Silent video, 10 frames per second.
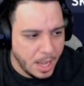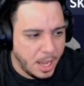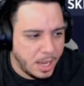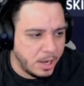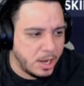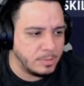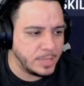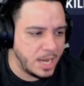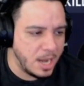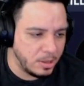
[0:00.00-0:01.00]
Here comes
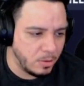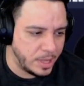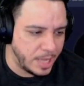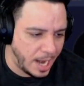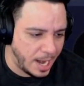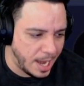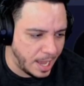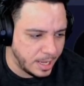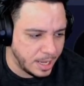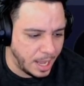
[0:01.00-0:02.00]
another one that I
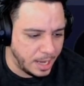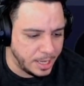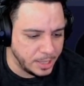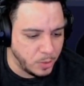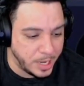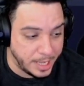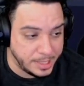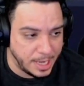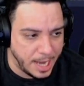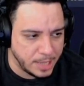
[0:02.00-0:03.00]
like, and this one
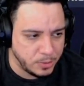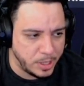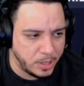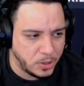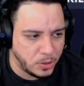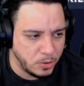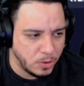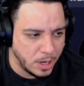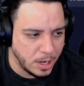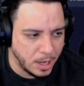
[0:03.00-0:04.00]
is the last one that
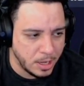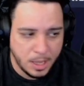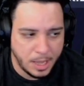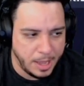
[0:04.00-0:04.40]
you unlock